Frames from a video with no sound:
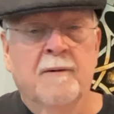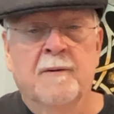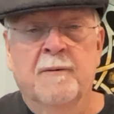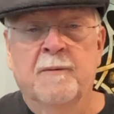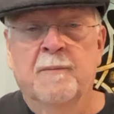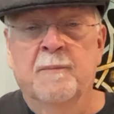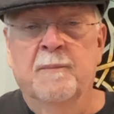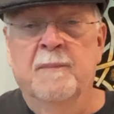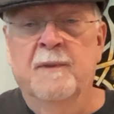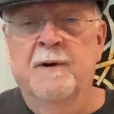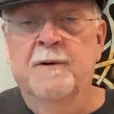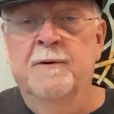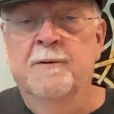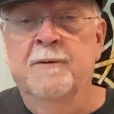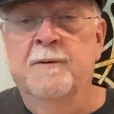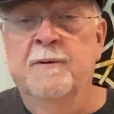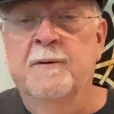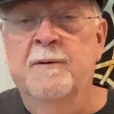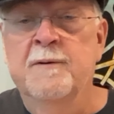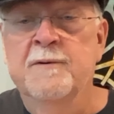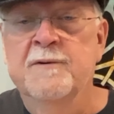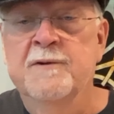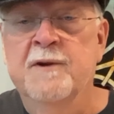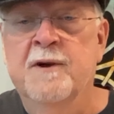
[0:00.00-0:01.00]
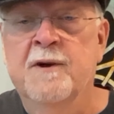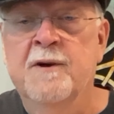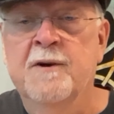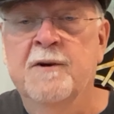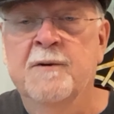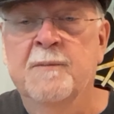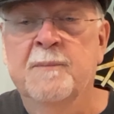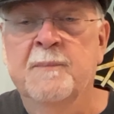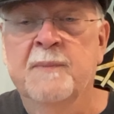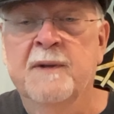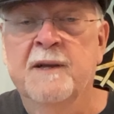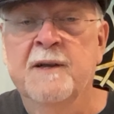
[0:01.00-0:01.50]
My old
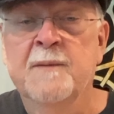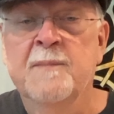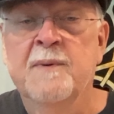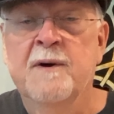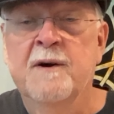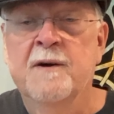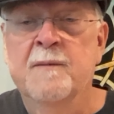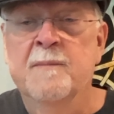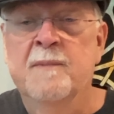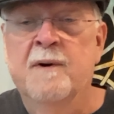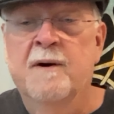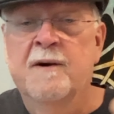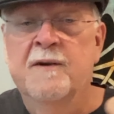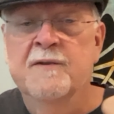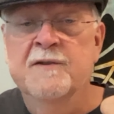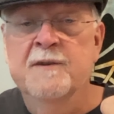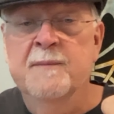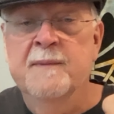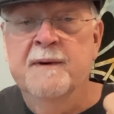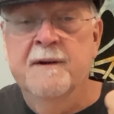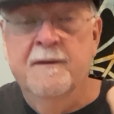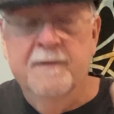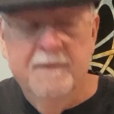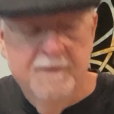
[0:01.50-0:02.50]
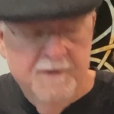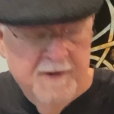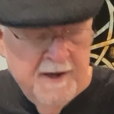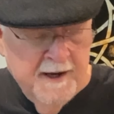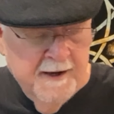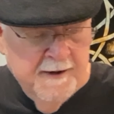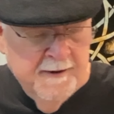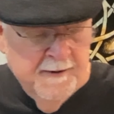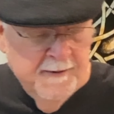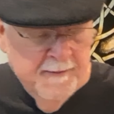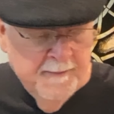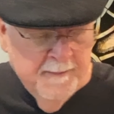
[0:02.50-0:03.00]
song, Ping Pong Balls, on my other
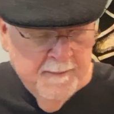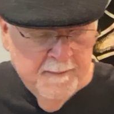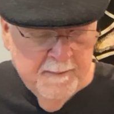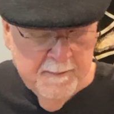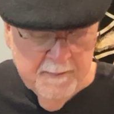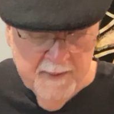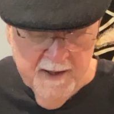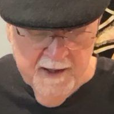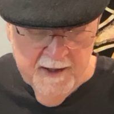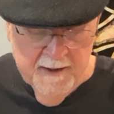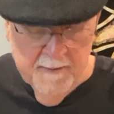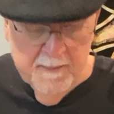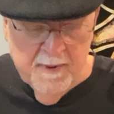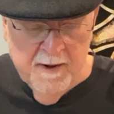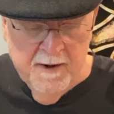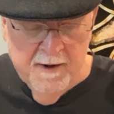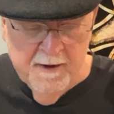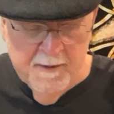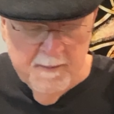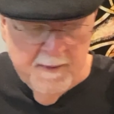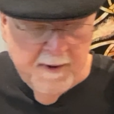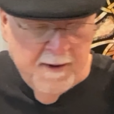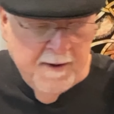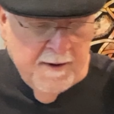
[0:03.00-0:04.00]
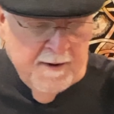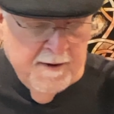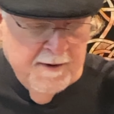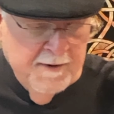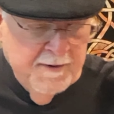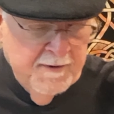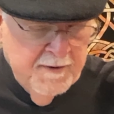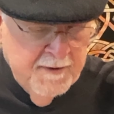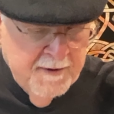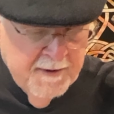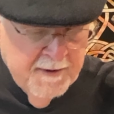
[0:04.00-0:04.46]
channel. Ping Pong Balls.